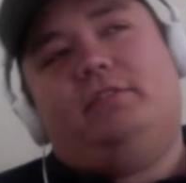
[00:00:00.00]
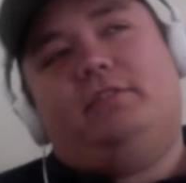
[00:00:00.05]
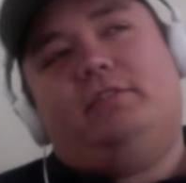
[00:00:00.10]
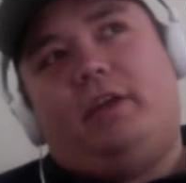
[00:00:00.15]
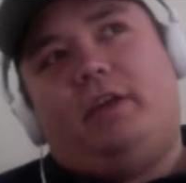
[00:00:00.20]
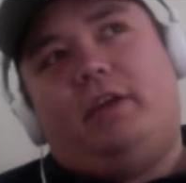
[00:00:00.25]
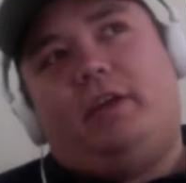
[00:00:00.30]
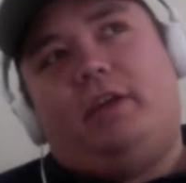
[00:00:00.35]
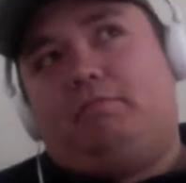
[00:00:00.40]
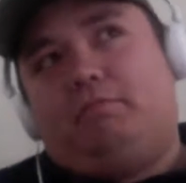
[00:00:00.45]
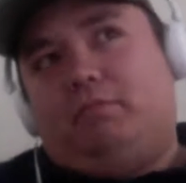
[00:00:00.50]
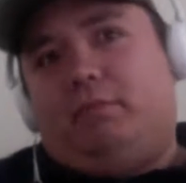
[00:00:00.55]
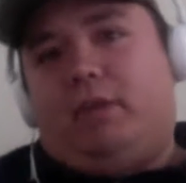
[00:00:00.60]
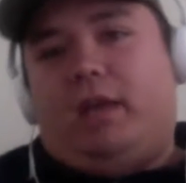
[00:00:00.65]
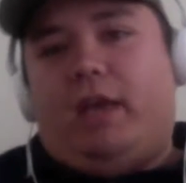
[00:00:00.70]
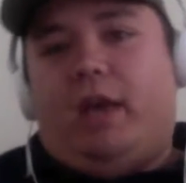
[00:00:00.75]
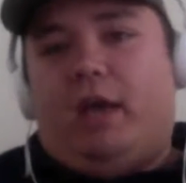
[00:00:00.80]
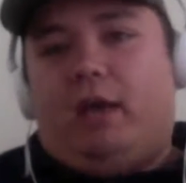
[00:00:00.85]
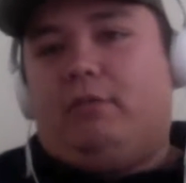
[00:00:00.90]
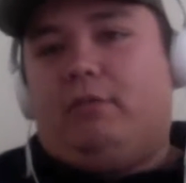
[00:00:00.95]
like
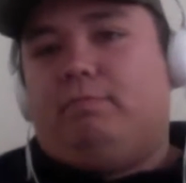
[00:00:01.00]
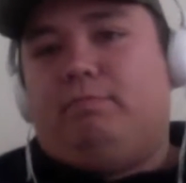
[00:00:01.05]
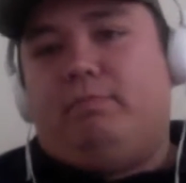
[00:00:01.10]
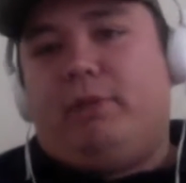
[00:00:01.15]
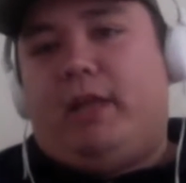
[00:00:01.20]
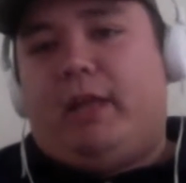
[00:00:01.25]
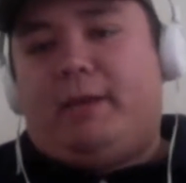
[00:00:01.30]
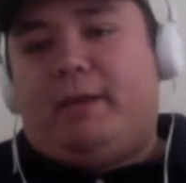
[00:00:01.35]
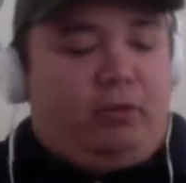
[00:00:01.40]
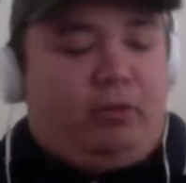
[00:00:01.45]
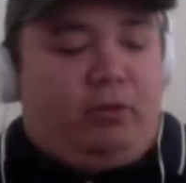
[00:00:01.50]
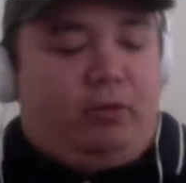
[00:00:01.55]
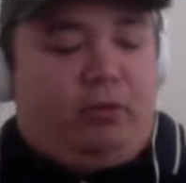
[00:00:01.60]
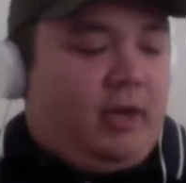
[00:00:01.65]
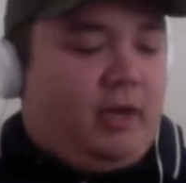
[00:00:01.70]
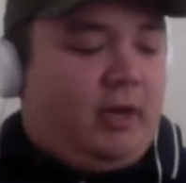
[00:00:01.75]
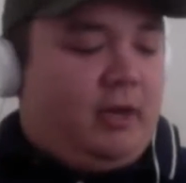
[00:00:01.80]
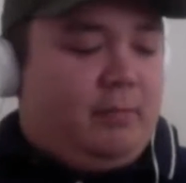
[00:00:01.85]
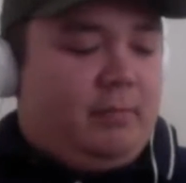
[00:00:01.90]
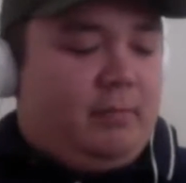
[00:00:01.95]
yeah, Black Panther
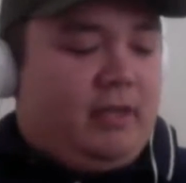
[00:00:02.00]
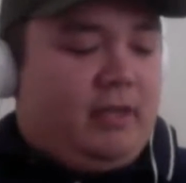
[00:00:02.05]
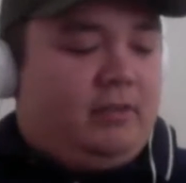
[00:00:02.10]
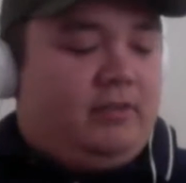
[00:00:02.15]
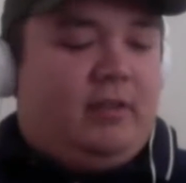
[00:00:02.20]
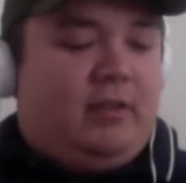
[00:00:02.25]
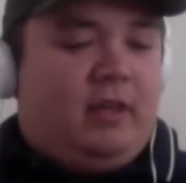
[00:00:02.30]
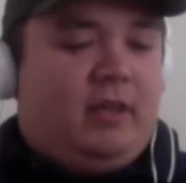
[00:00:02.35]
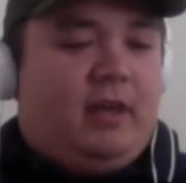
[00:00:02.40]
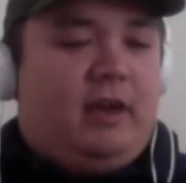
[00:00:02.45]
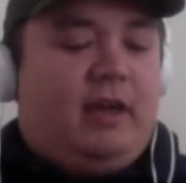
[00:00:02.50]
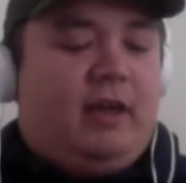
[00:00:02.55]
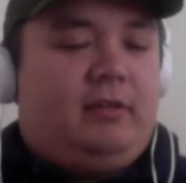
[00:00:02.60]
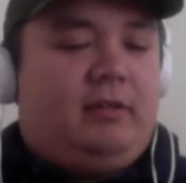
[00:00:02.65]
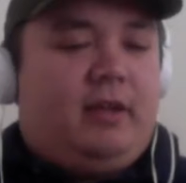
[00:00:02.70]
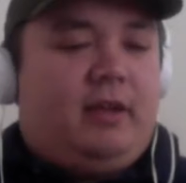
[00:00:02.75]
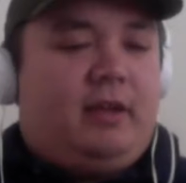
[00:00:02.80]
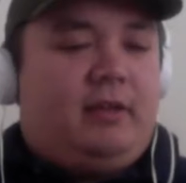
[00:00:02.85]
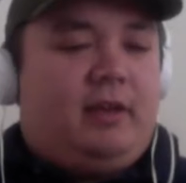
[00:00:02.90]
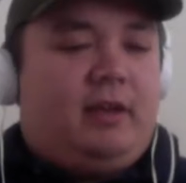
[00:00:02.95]
kind of meets that.
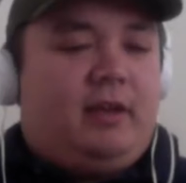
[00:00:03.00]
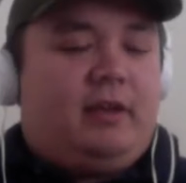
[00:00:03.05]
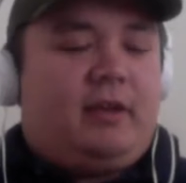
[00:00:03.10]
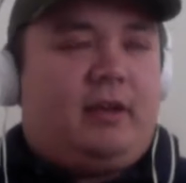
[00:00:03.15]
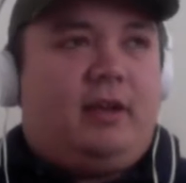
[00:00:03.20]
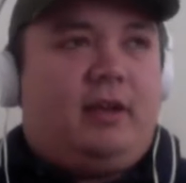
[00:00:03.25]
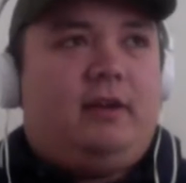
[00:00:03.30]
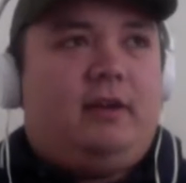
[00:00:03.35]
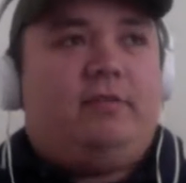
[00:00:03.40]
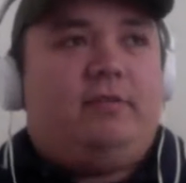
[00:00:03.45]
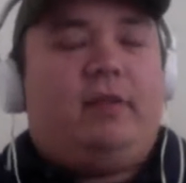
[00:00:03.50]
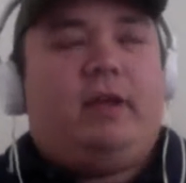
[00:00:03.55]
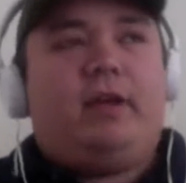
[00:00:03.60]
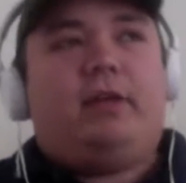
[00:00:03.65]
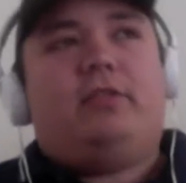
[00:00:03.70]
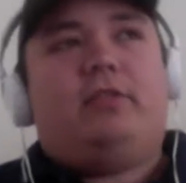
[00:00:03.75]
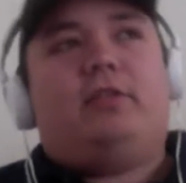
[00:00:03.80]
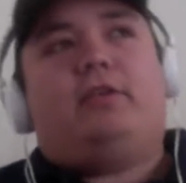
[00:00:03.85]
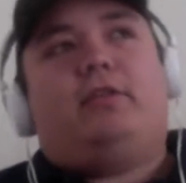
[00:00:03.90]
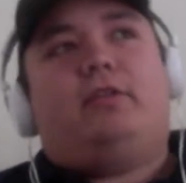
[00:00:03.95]
I kind of
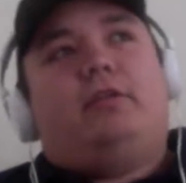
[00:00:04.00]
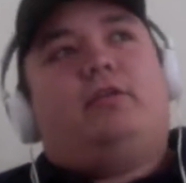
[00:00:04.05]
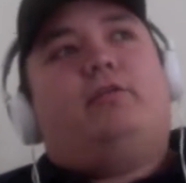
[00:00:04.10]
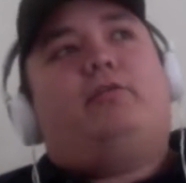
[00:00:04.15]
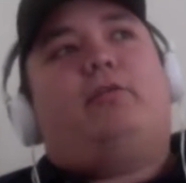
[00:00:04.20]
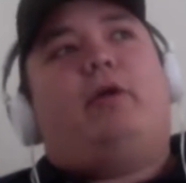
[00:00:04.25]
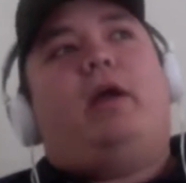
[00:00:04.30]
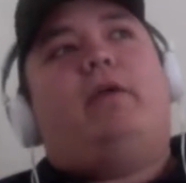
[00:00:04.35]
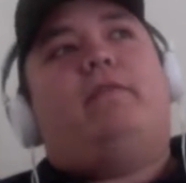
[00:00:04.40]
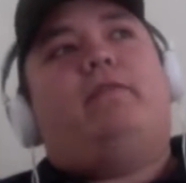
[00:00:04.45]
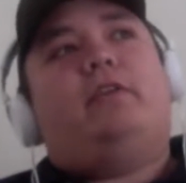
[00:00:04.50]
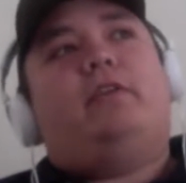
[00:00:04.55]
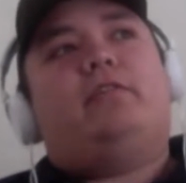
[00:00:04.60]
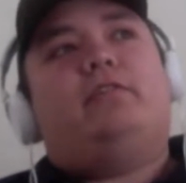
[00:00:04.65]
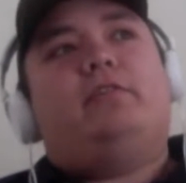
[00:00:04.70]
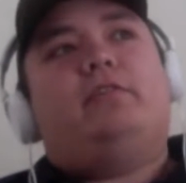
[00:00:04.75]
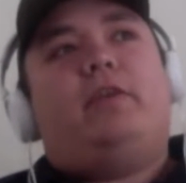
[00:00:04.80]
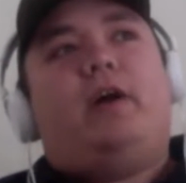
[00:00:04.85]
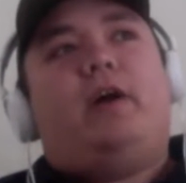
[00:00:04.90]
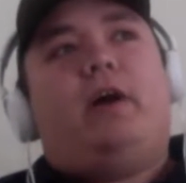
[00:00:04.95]
like the
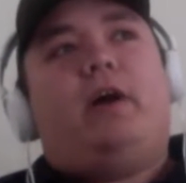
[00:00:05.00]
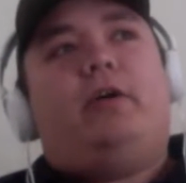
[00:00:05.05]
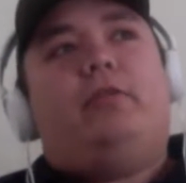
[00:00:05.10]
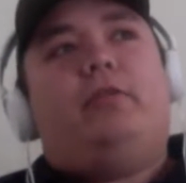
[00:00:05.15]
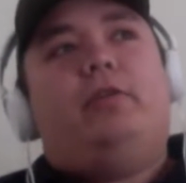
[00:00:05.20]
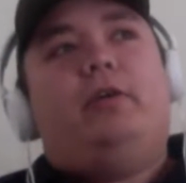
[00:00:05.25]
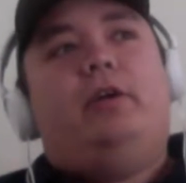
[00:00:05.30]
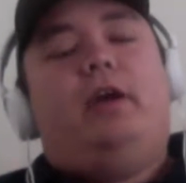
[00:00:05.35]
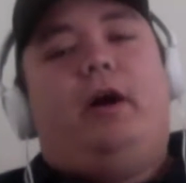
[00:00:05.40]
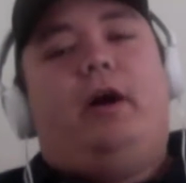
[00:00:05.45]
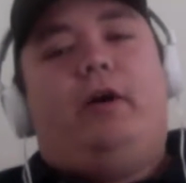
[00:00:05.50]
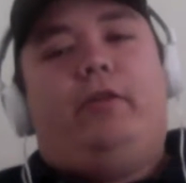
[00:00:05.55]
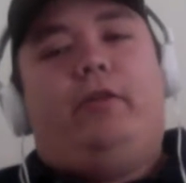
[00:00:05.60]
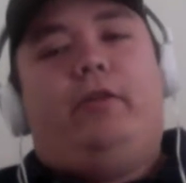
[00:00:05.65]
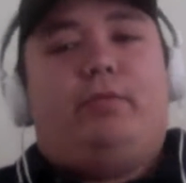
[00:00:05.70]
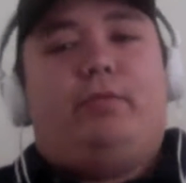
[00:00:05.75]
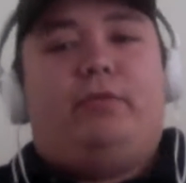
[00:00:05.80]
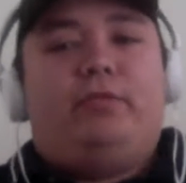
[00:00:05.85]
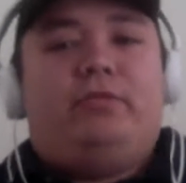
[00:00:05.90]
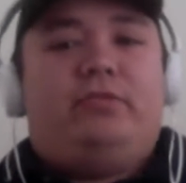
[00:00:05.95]
graphics of how
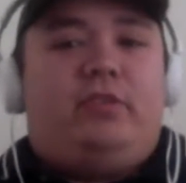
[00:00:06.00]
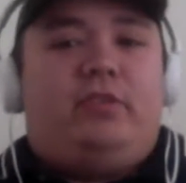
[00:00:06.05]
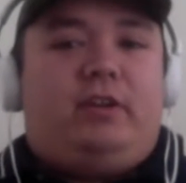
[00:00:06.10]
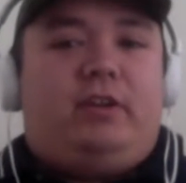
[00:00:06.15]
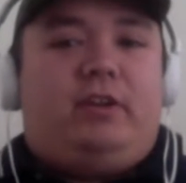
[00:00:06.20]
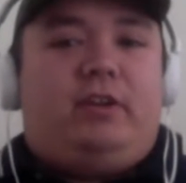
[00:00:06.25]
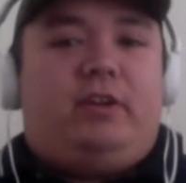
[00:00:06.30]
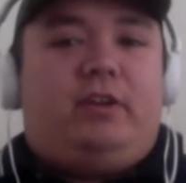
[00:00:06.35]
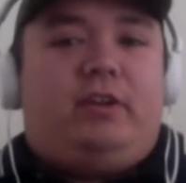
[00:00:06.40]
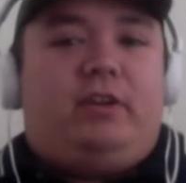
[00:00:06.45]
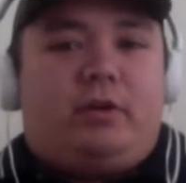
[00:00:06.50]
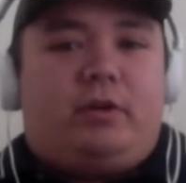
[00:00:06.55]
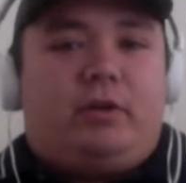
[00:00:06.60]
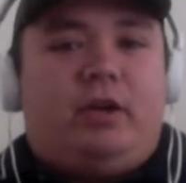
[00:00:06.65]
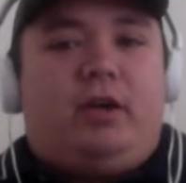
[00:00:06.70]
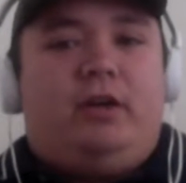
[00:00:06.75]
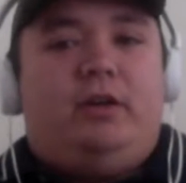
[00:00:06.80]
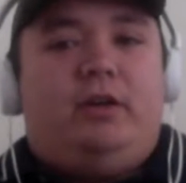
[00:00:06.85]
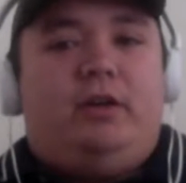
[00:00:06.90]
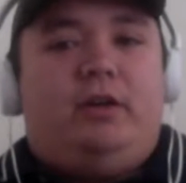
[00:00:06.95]
they presented
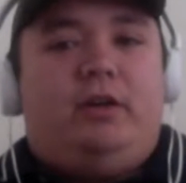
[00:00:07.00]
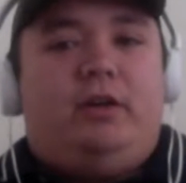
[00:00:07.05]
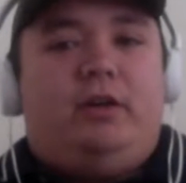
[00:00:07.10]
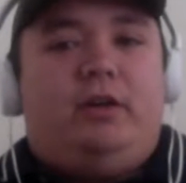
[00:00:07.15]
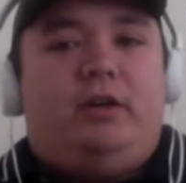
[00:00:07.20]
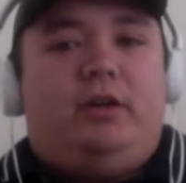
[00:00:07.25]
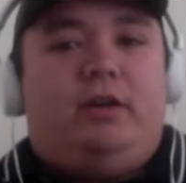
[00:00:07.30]
Wakanda.